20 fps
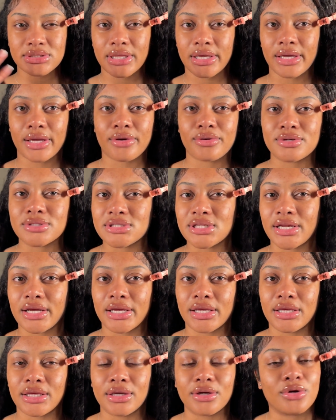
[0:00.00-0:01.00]
like areas that I
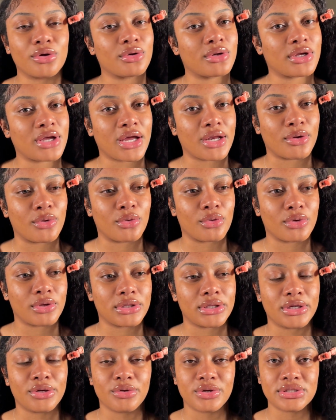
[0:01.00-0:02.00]
get kind of
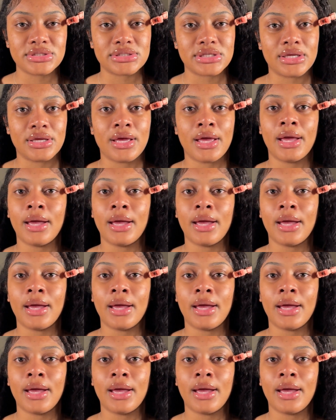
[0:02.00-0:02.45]
oily, greasy.